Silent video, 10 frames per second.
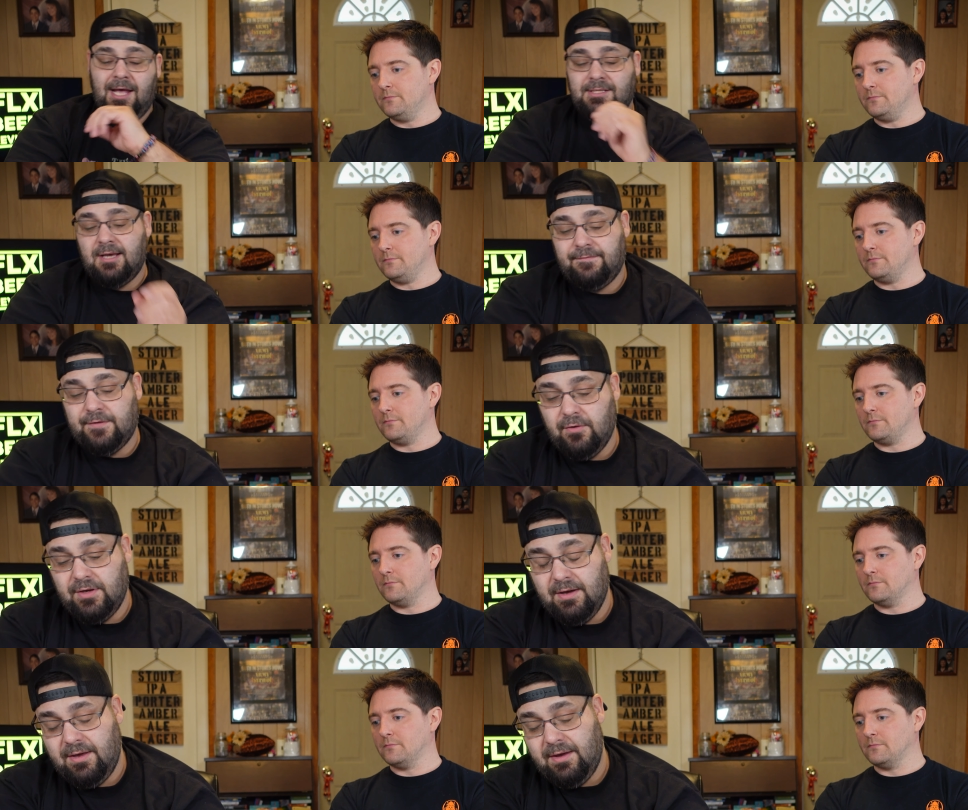Speaker 1: Hats off to you.
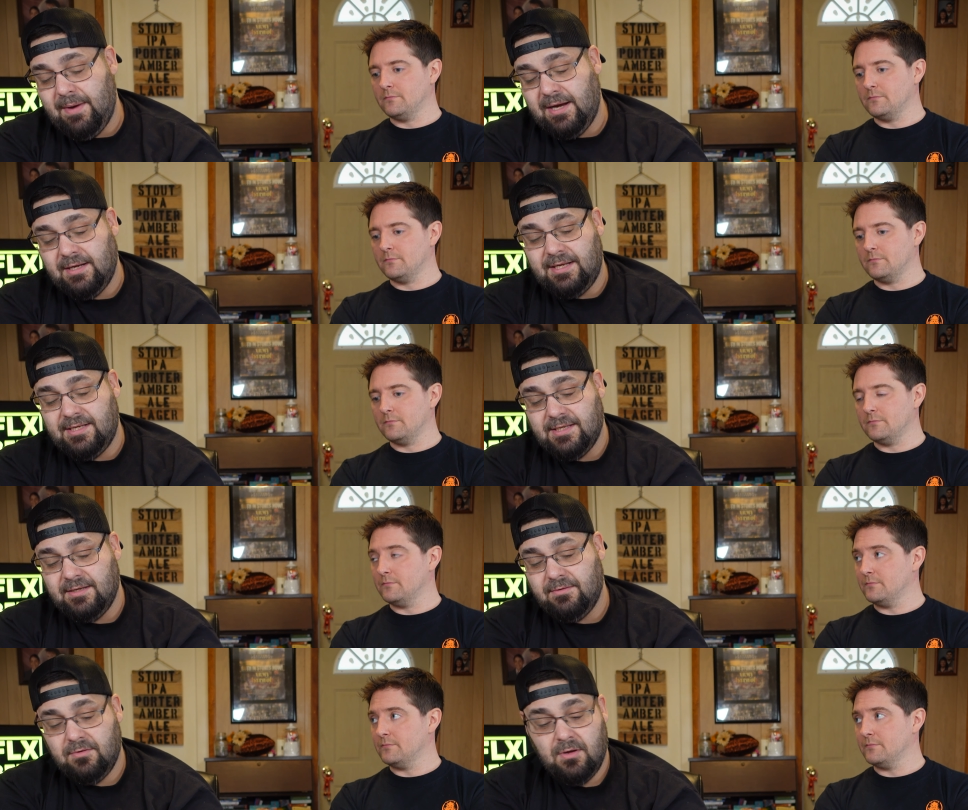You you made a
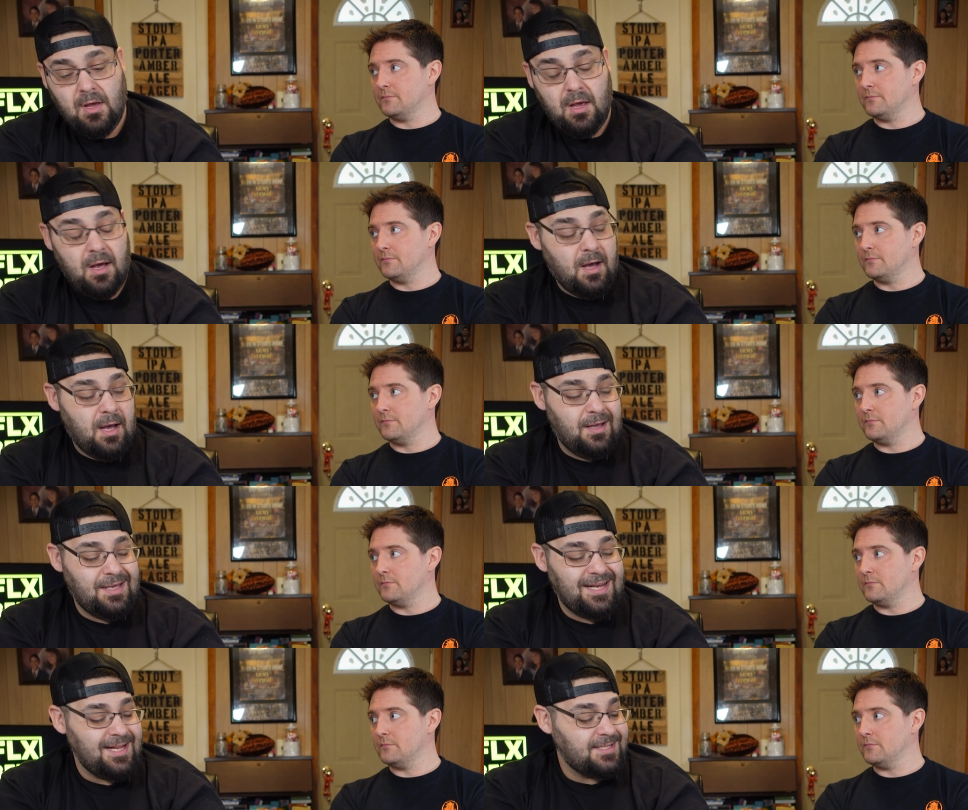decent. Uh,
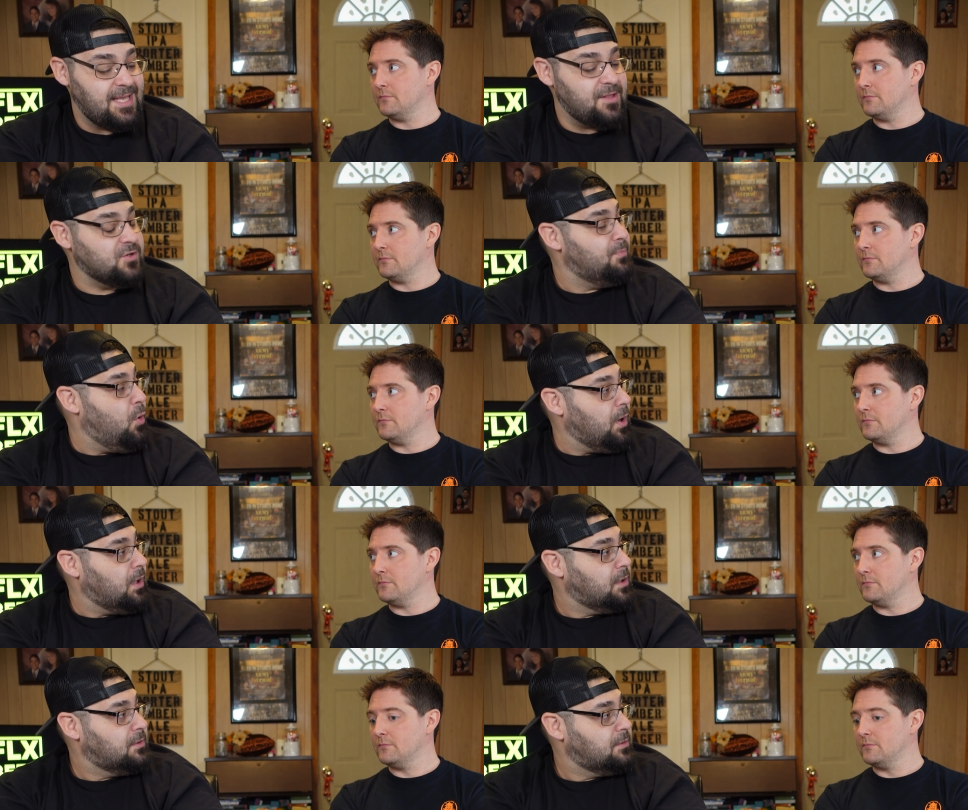he did say there's
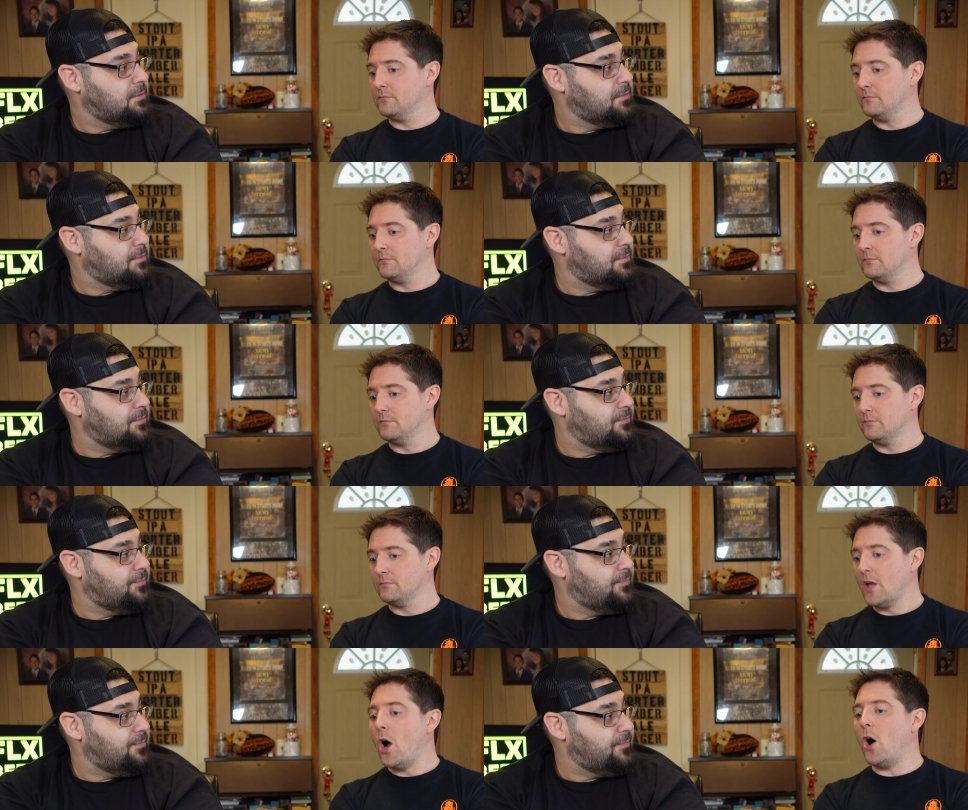more.
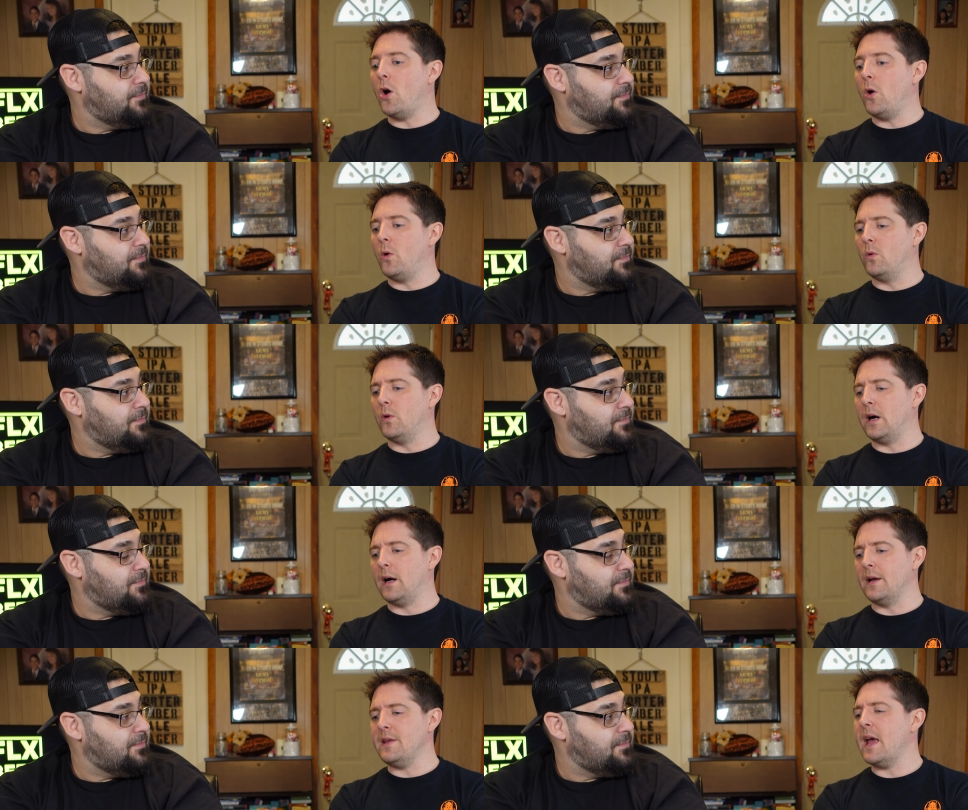Oh
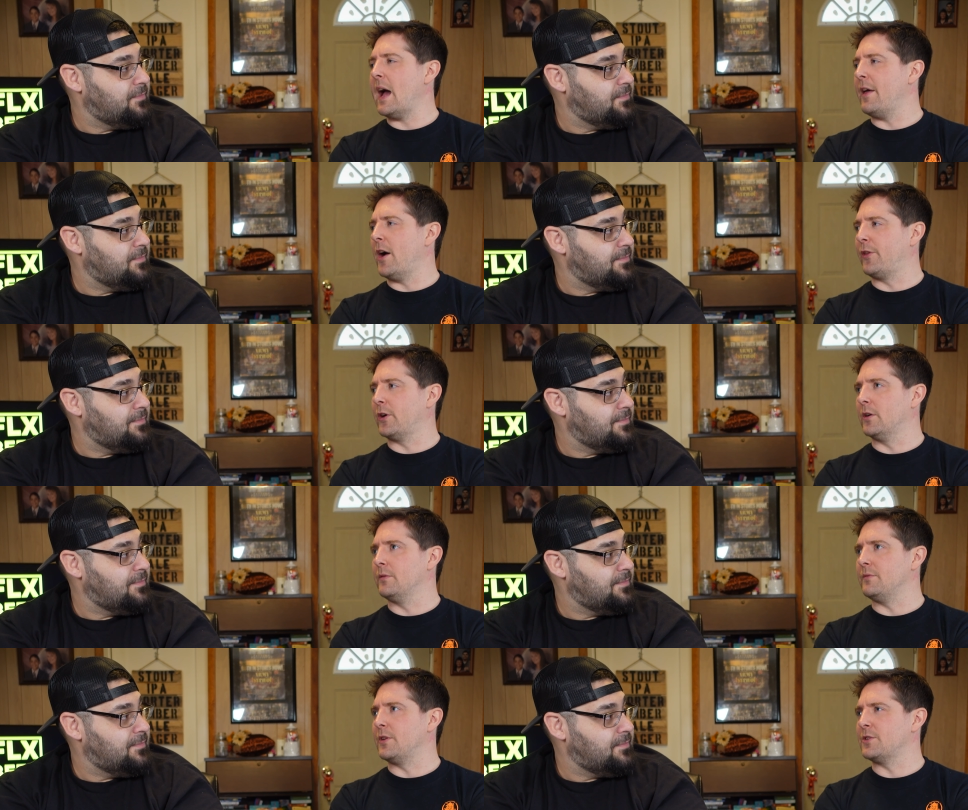uh,
Speaker 2: yeah,
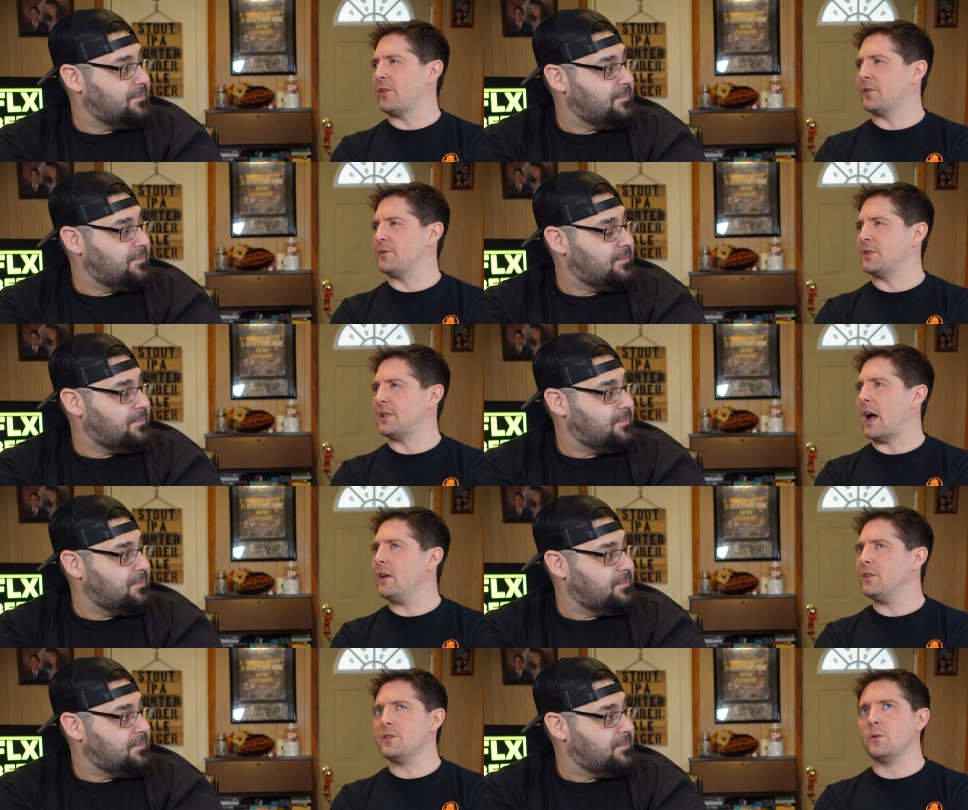other there's other
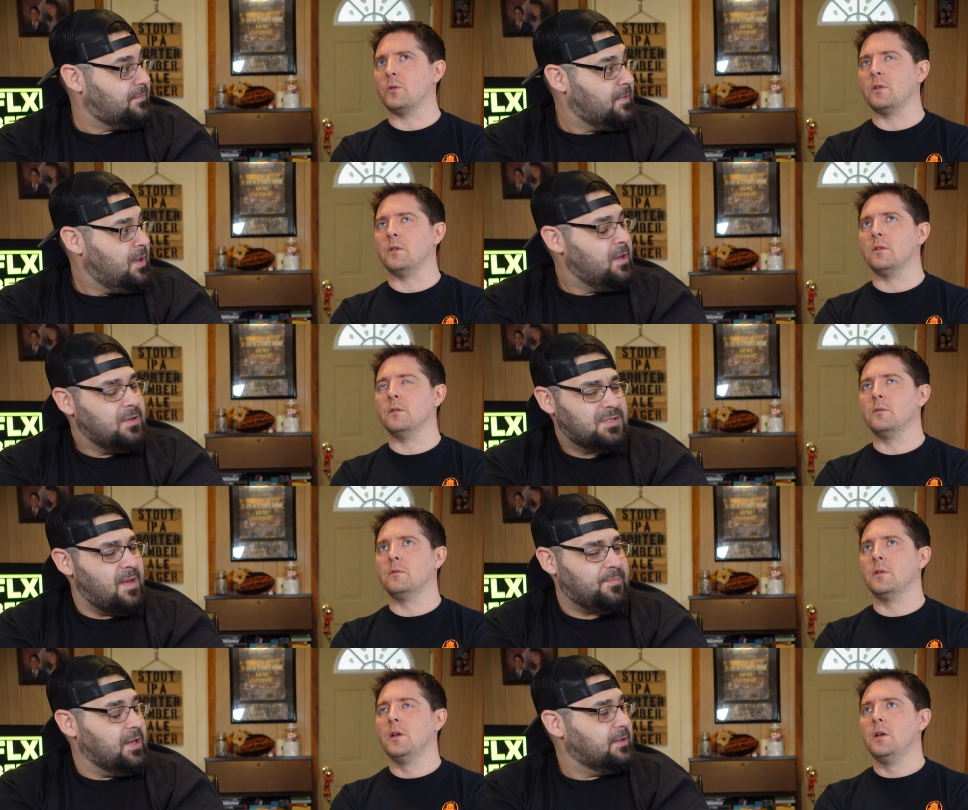styles or
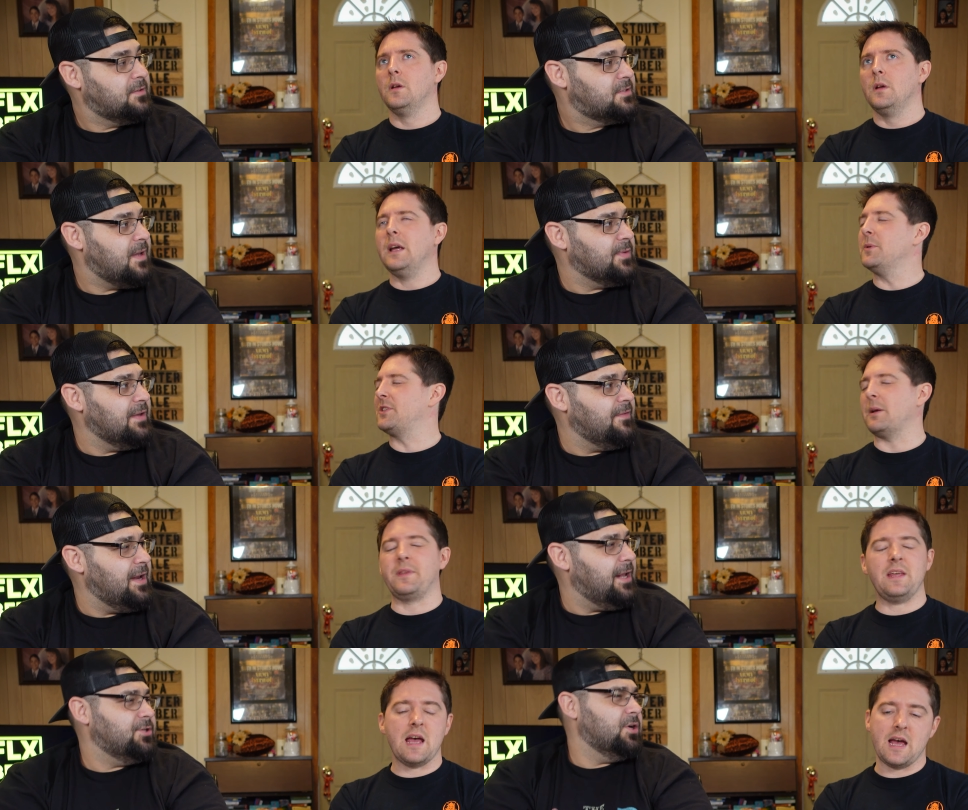something. something it was
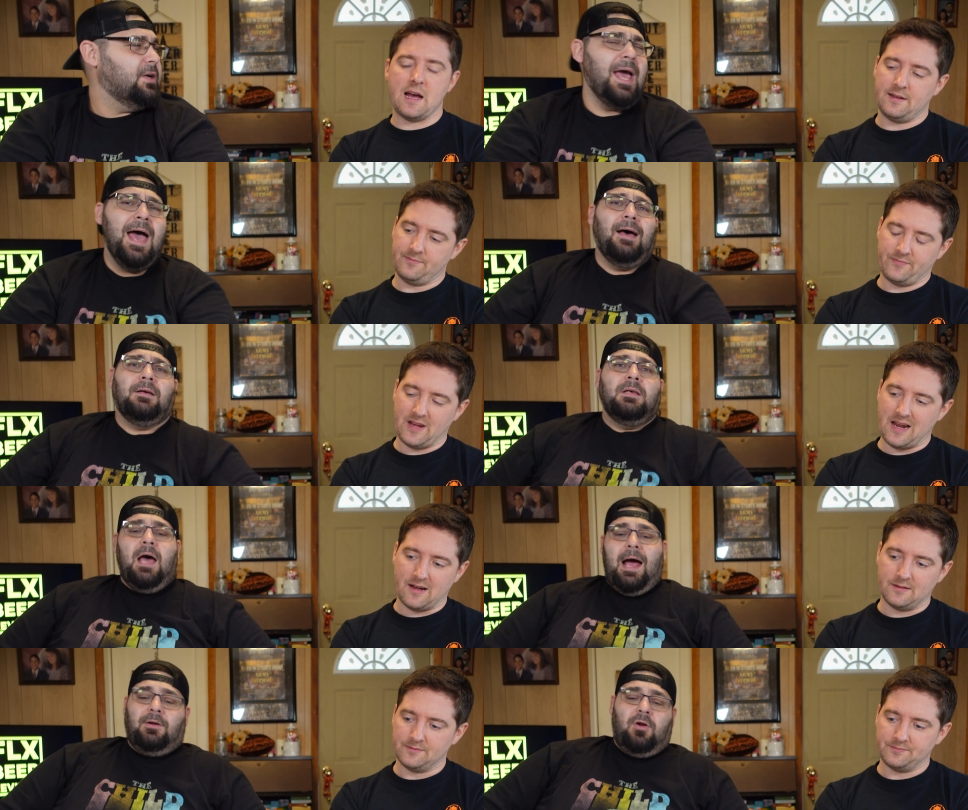something, yeah. yeah,
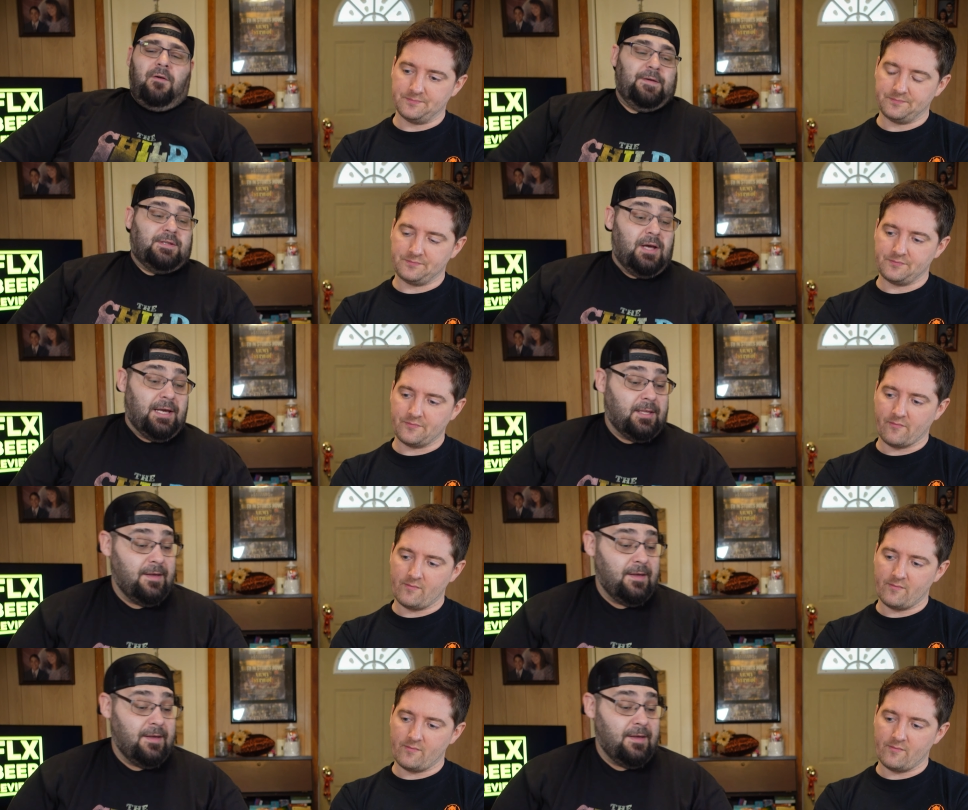yeah. I
Speaker 1: don't know if it's like